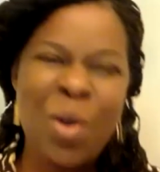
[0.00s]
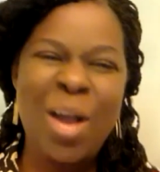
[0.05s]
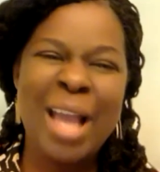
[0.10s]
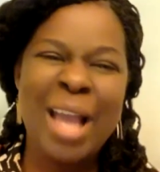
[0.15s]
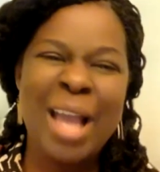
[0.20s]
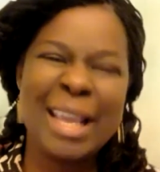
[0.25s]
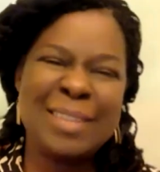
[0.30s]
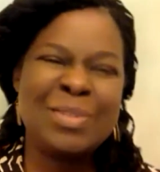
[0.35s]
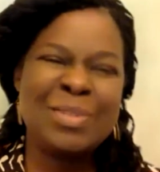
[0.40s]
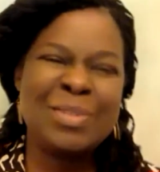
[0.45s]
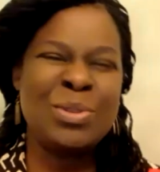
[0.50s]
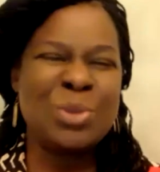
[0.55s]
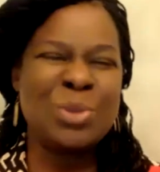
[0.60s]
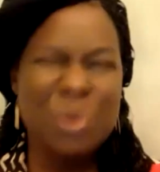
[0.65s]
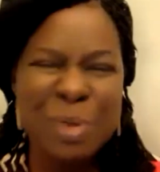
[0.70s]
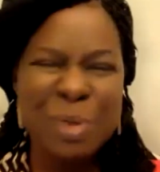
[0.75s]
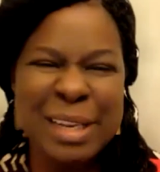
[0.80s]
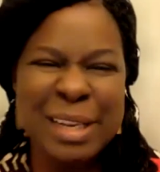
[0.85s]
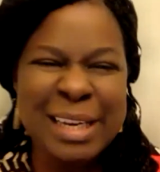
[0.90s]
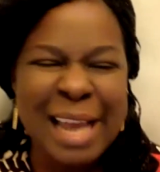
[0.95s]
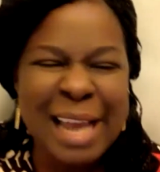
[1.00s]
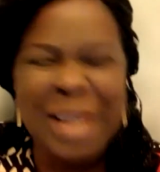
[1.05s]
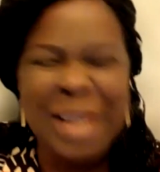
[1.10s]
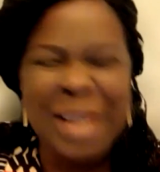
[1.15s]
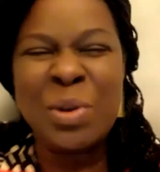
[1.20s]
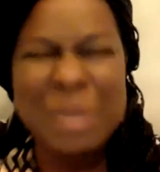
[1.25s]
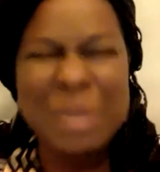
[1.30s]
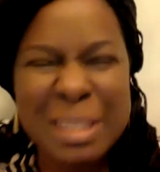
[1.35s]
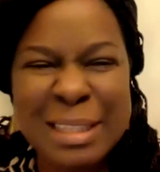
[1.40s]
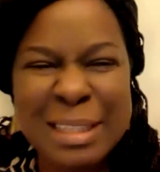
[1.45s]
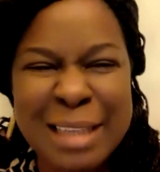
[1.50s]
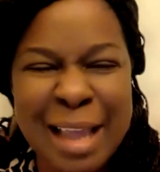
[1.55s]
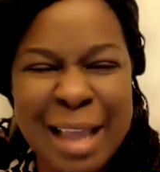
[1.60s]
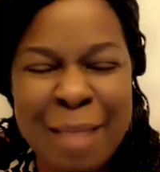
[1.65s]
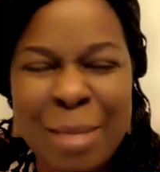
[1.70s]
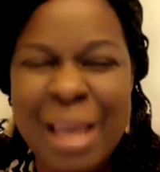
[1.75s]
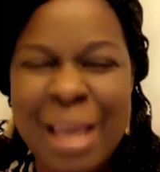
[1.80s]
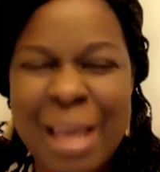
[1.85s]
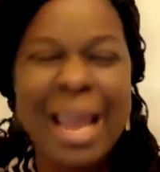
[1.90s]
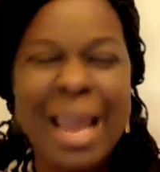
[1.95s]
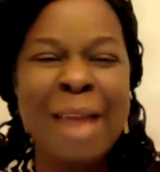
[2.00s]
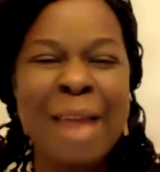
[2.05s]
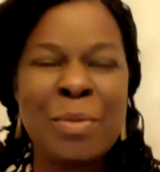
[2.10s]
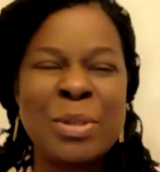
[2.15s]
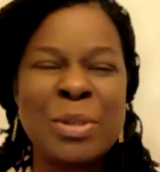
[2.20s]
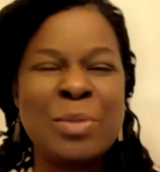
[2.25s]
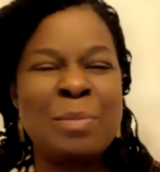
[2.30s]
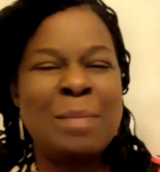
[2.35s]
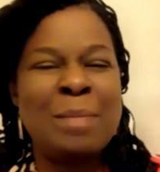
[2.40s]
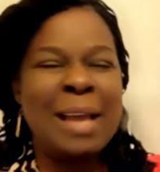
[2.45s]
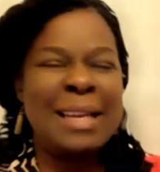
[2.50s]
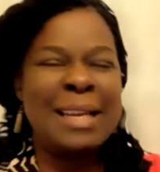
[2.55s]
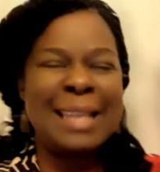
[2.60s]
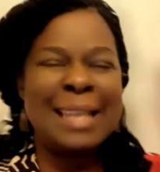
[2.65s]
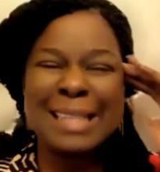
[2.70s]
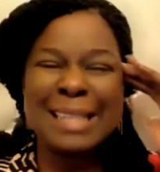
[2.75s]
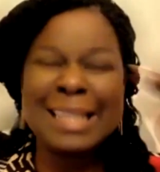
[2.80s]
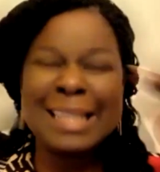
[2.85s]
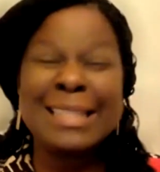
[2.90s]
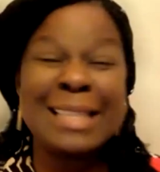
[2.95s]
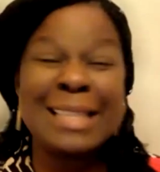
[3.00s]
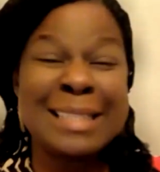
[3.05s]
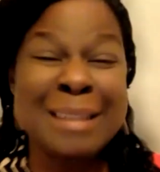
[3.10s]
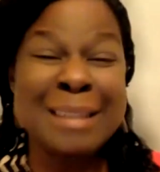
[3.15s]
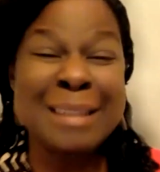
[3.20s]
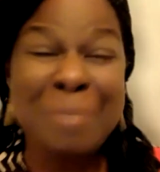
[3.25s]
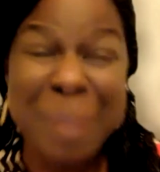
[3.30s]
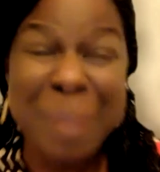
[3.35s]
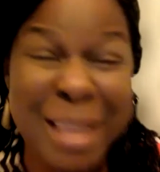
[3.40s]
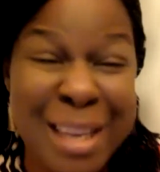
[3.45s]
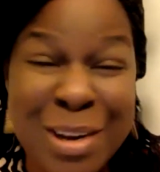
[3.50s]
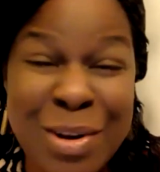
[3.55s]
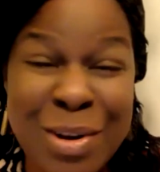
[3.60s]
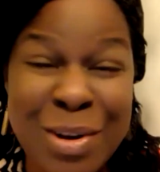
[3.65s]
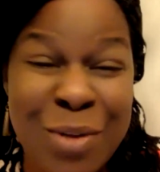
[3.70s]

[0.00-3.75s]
I can do it another time. And I was reminded, this is the beginning of